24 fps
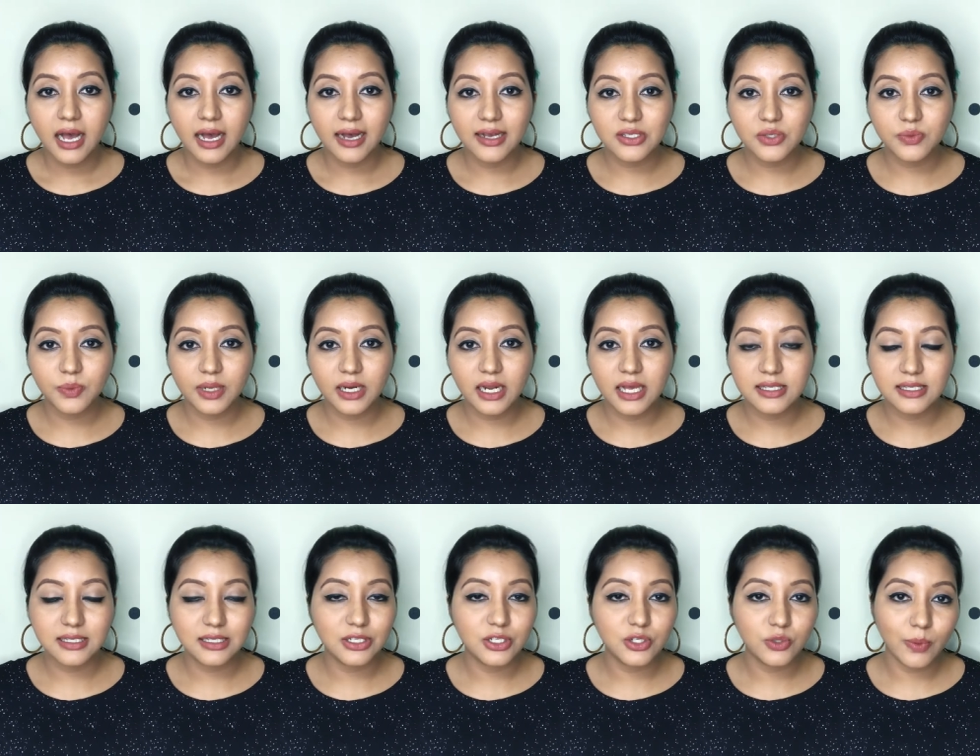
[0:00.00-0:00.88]
as well
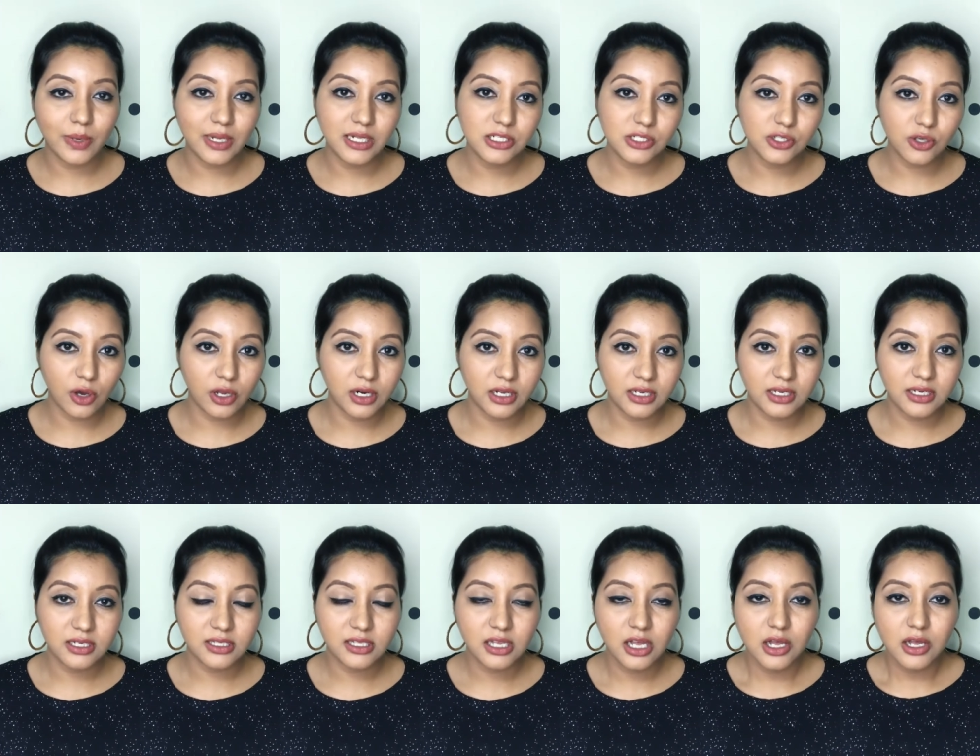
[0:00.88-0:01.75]
as in 12
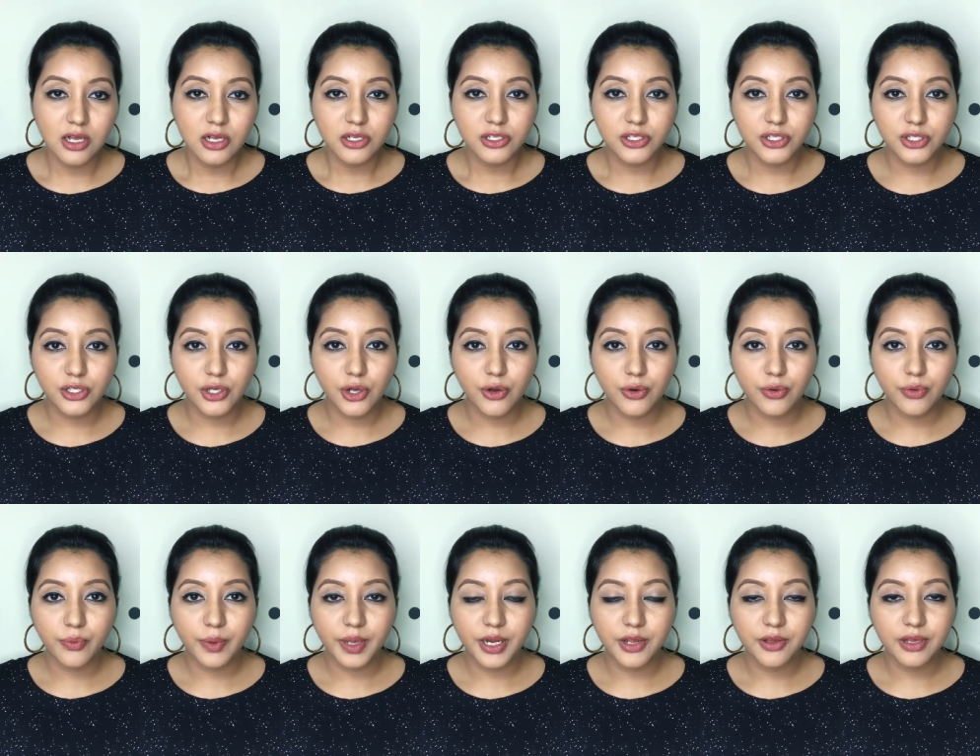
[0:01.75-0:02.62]
dollars
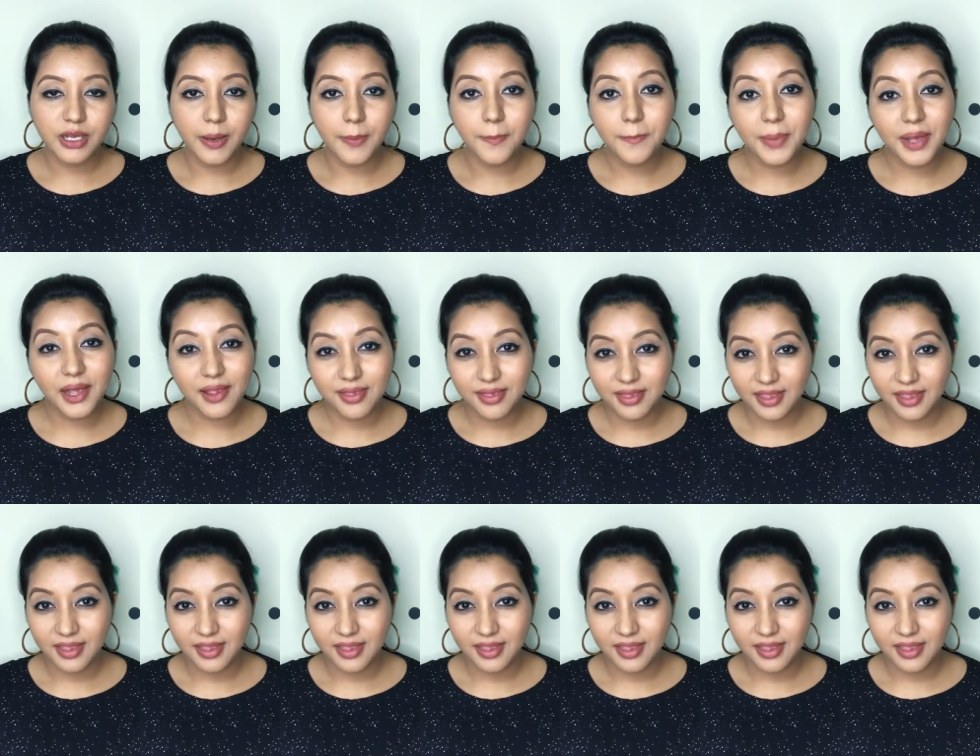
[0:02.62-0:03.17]
so when you compare